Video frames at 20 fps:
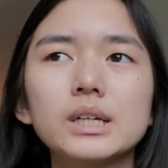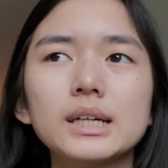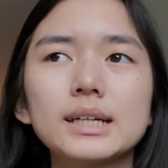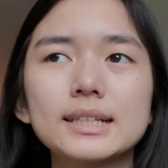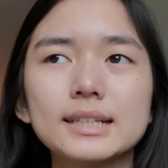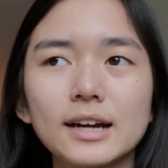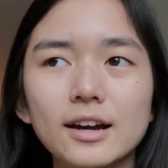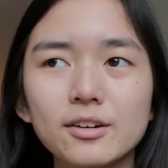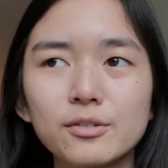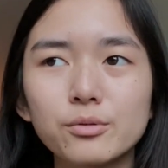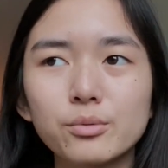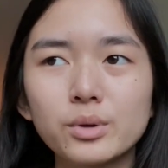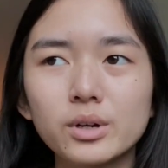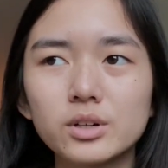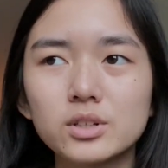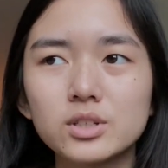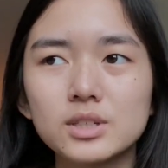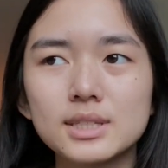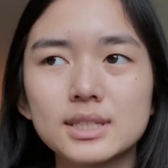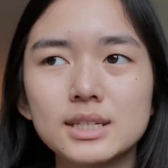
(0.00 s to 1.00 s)
It's kind of
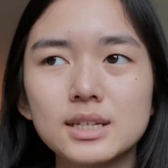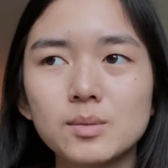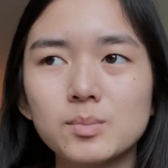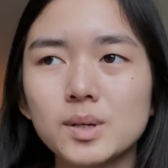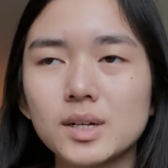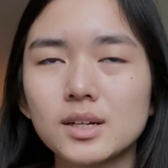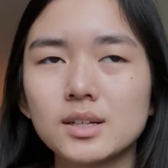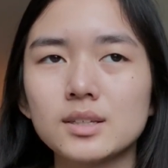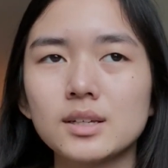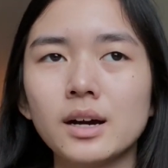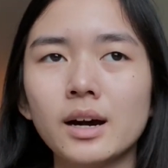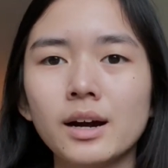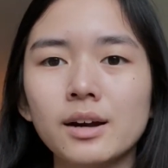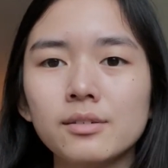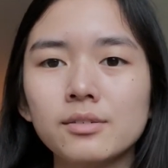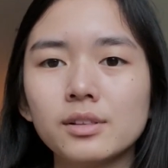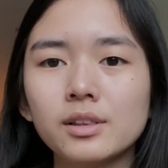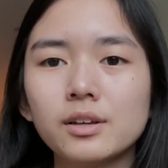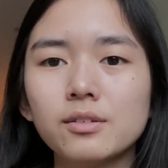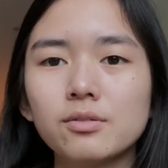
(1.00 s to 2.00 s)
weird to see because
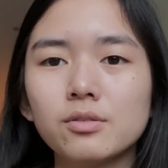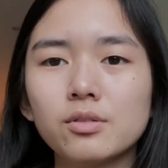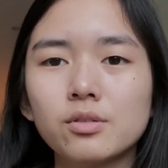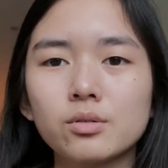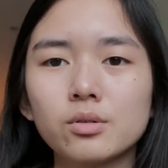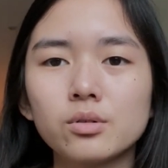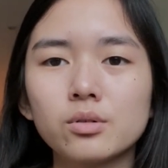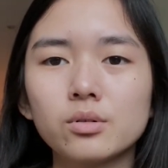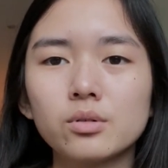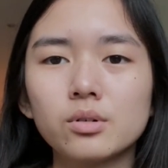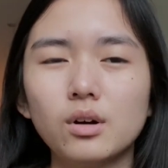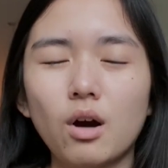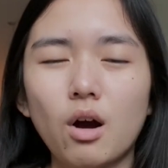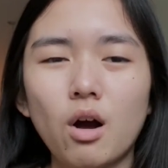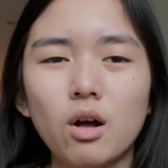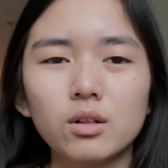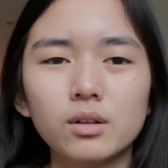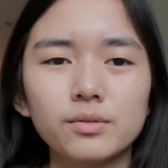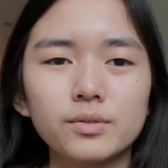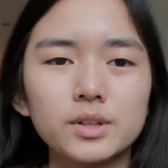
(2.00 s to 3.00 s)
I've lived through
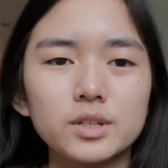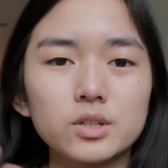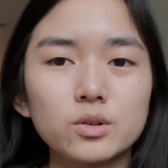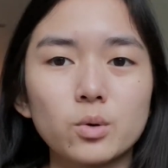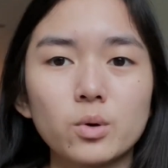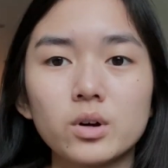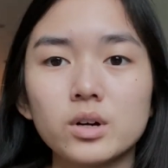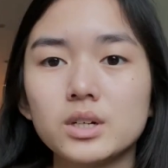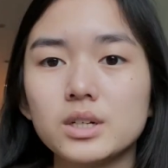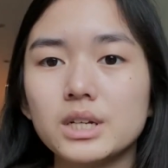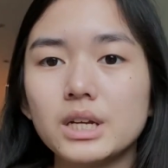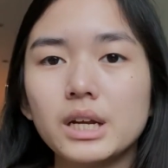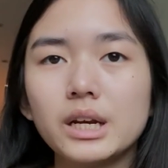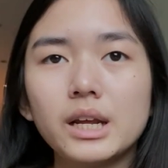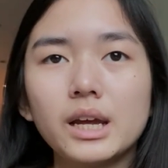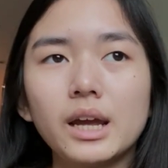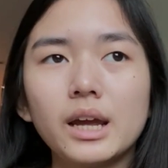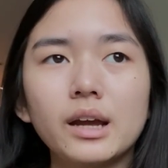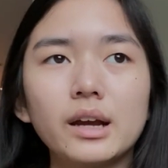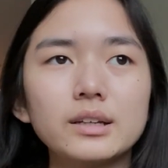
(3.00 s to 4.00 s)
all of this
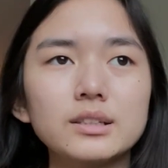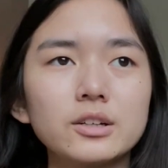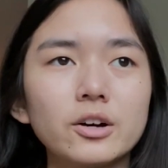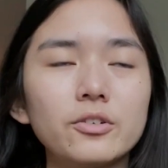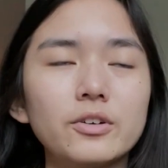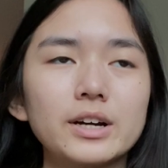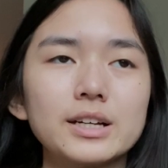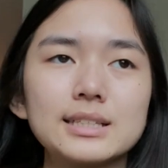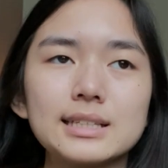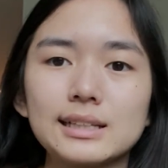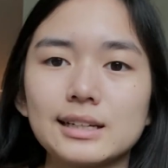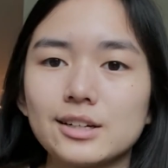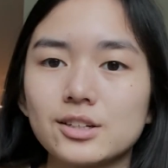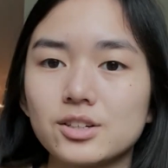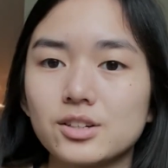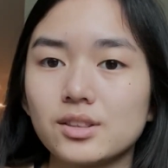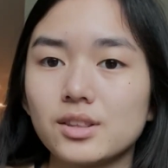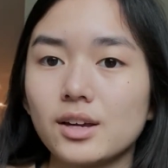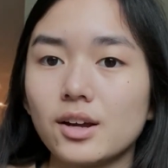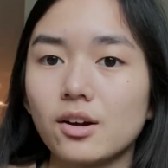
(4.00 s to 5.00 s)
quarantining,
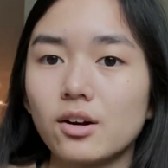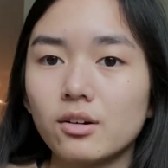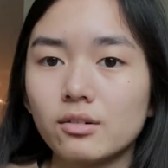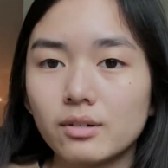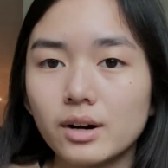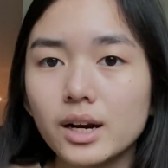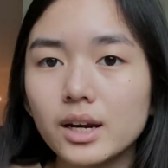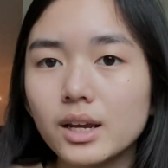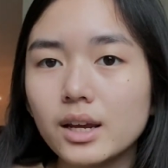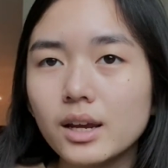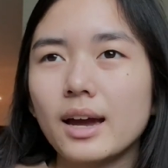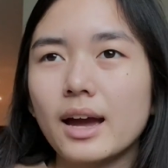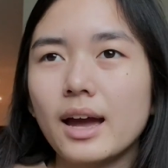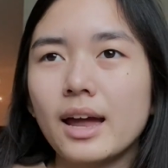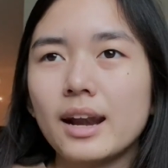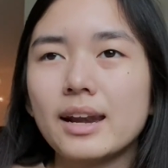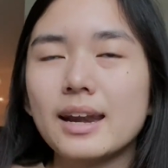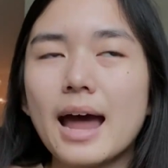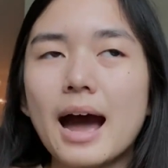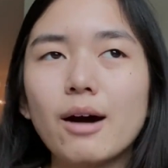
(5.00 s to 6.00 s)
self-isolation thing already,
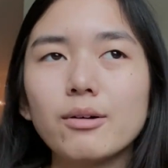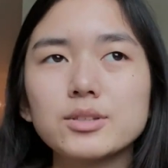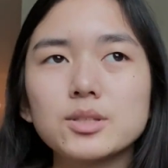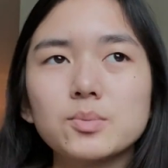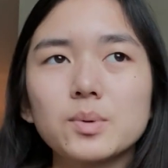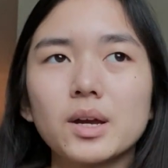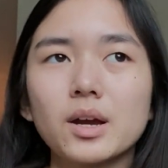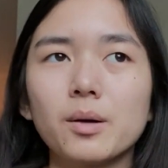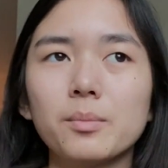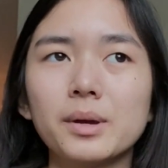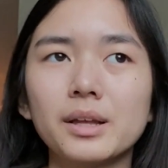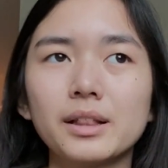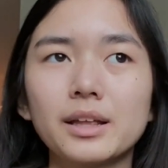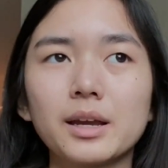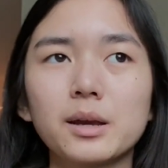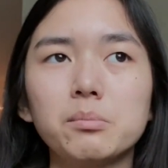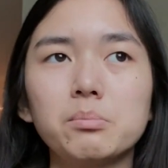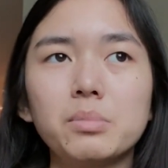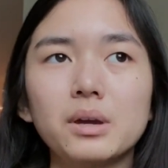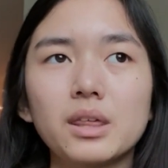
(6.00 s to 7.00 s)
and now it's becoming
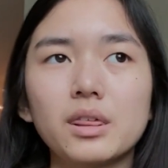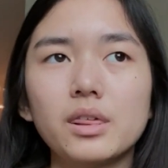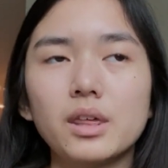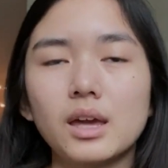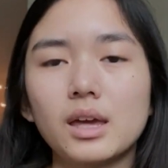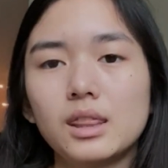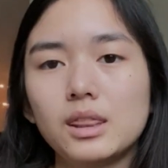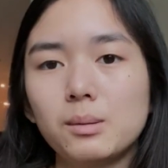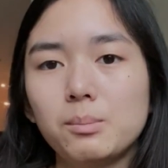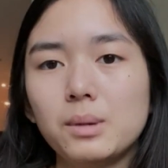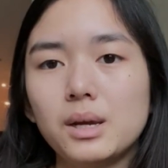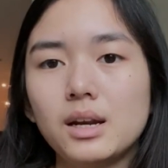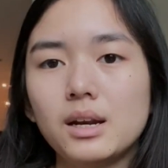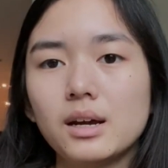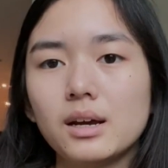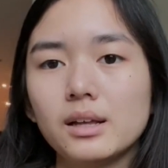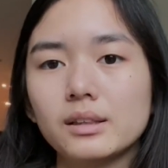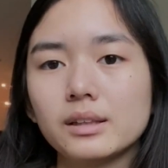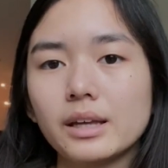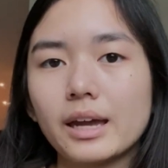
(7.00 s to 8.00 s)
like a big thing in the
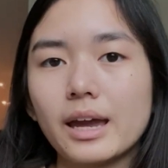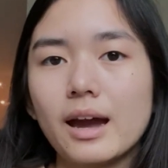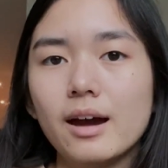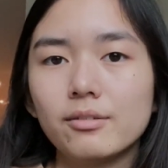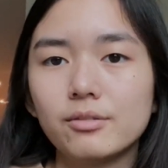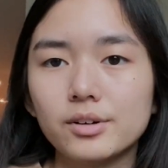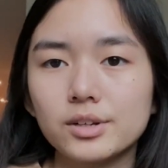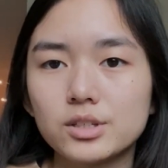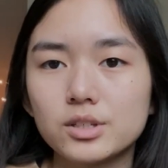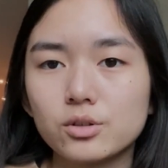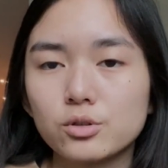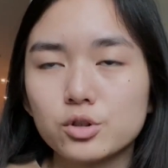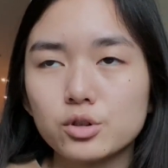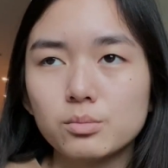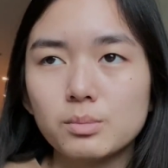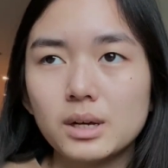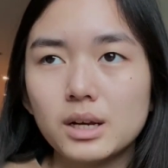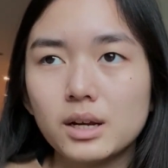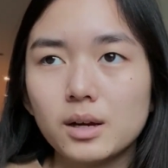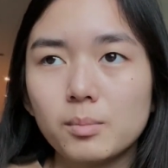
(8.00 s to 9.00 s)
media, and like every social
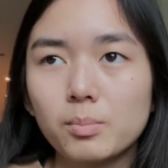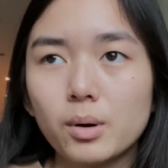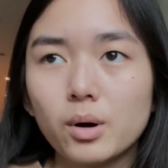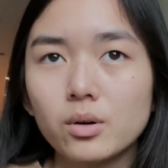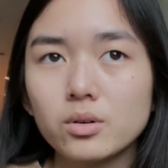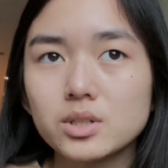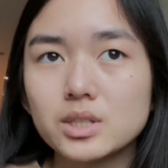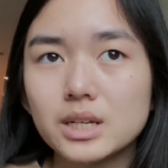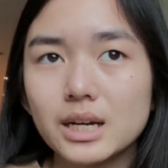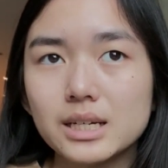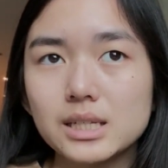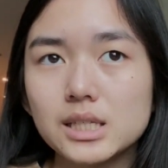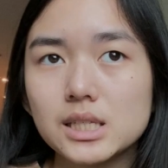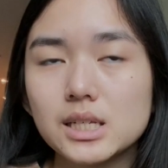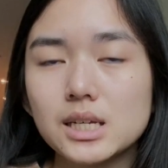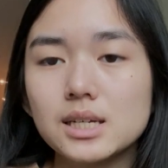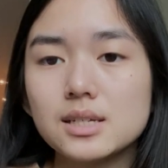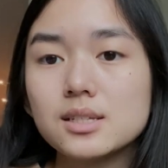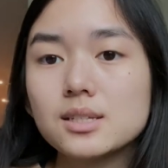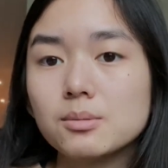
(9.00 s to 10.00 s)
media post I
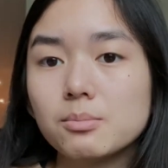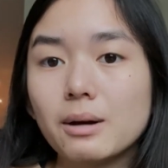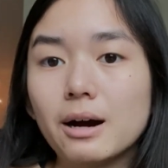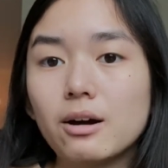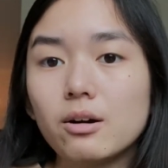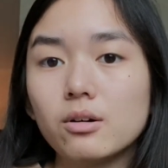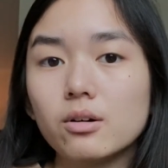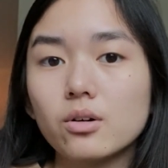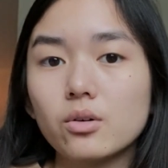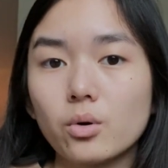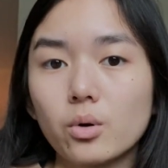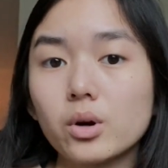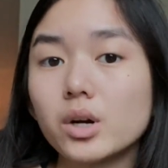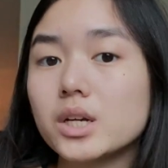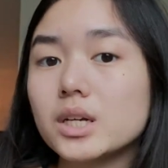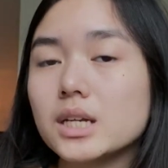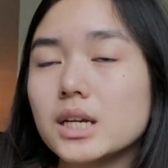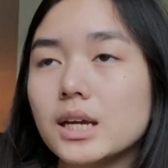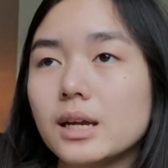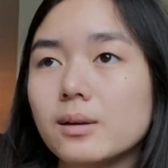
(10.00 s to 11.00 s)
see is about
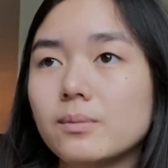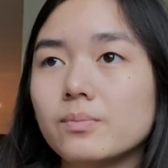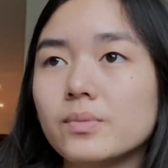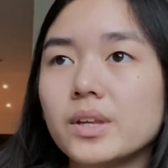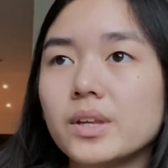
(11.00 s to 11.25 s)
quarantine.